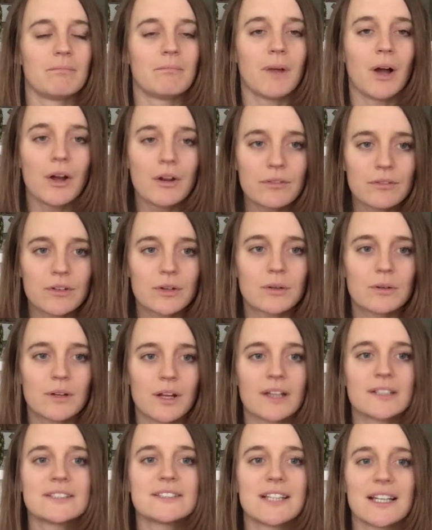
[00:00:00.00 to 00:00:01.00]
overall,
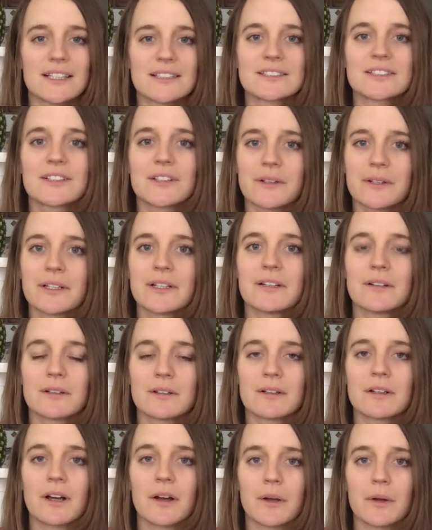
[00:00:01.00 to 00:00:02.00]
I'd say it's going
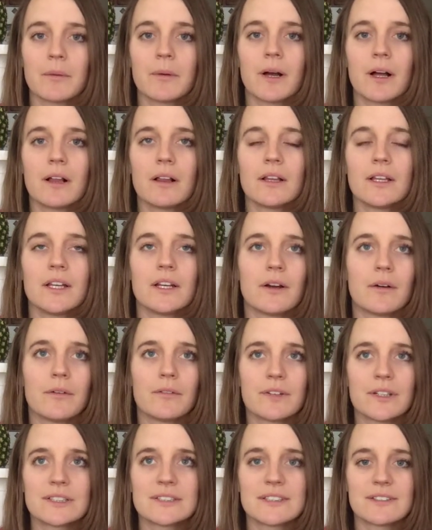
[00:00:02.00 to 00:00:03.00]
well.
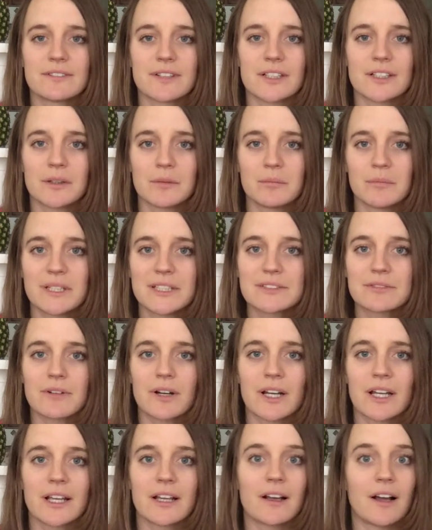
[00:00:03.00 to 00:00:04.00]
Obviously, if I don't miss
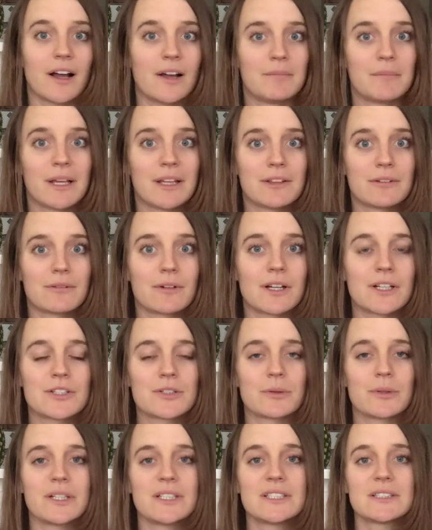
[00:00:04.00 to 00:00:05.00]
running, I made the right
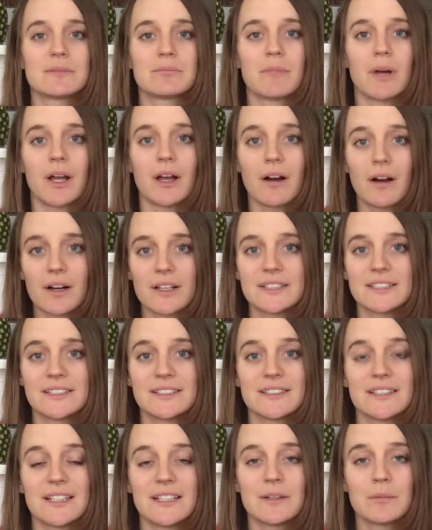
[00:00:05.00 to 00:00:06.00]
choice. My heart
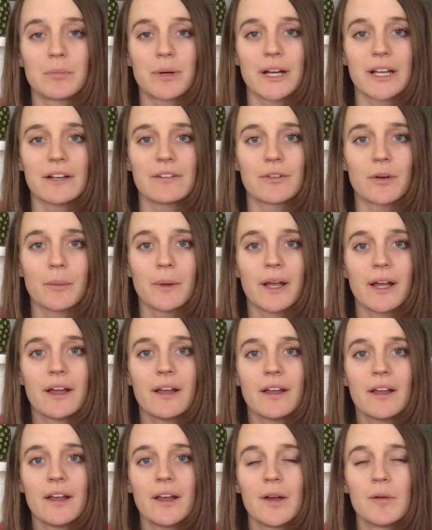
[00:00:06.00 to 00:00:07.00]
did need a break from it.
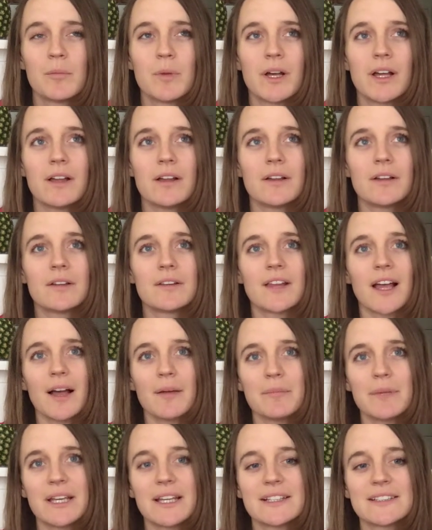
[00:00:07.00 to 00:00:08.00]
But
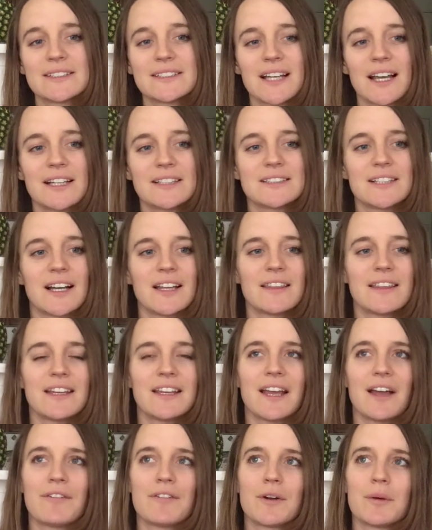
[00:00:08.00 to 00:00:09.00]
that being said, I
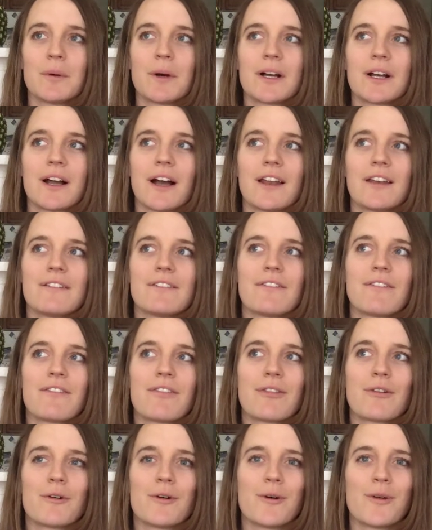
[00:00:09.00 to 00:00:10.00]
think everyone kind of
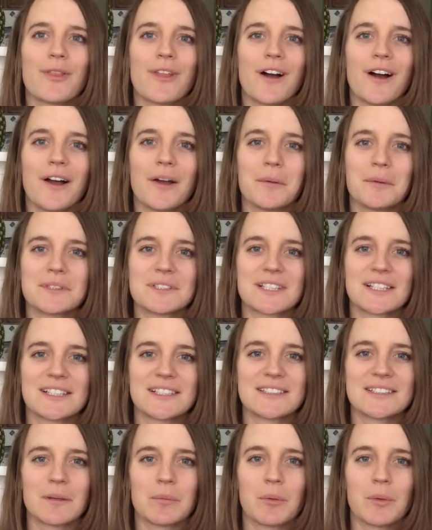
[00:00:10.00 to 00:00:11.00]
thought that I was going
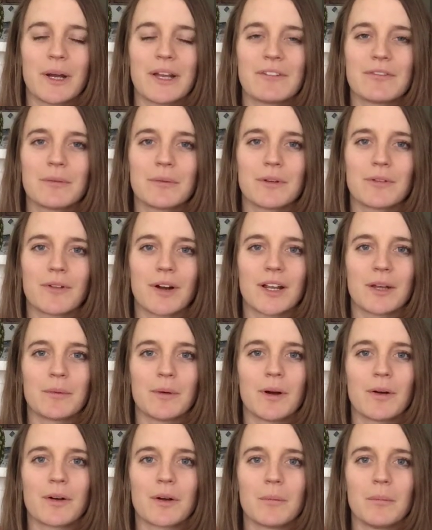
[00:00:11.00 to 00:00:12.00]
to step away from the running
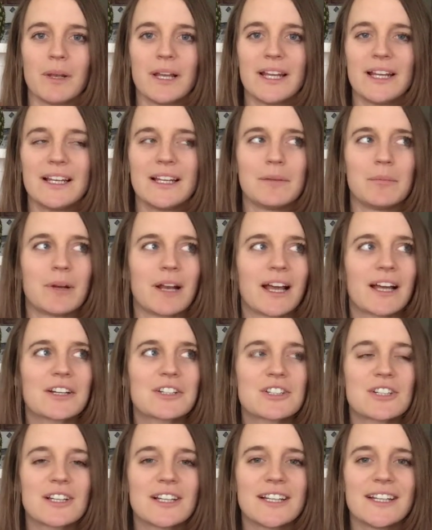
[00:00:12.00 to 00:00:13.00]
world completely. But
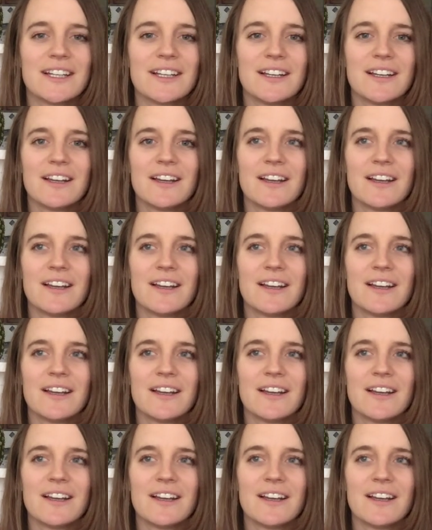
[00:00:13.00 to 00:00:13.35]
actually,